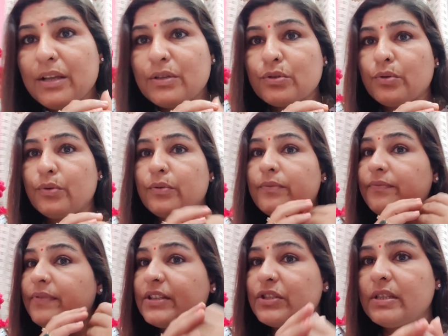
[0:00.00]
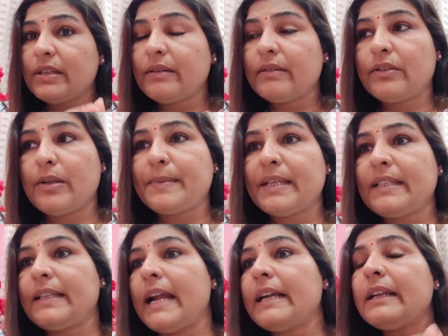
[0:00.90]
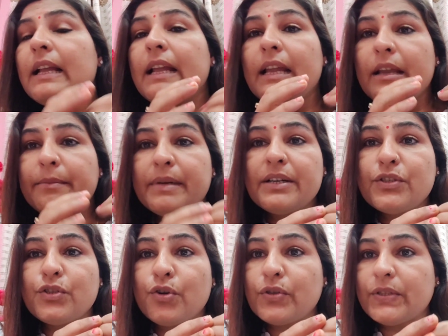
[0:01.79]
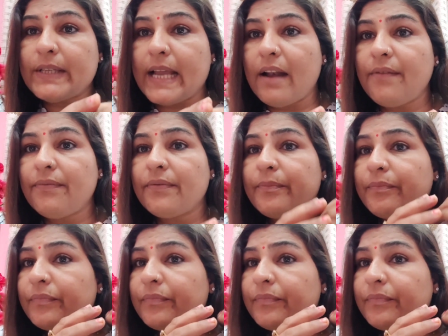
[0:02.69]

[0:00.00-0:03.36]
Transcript: So first tips is that immerse yourself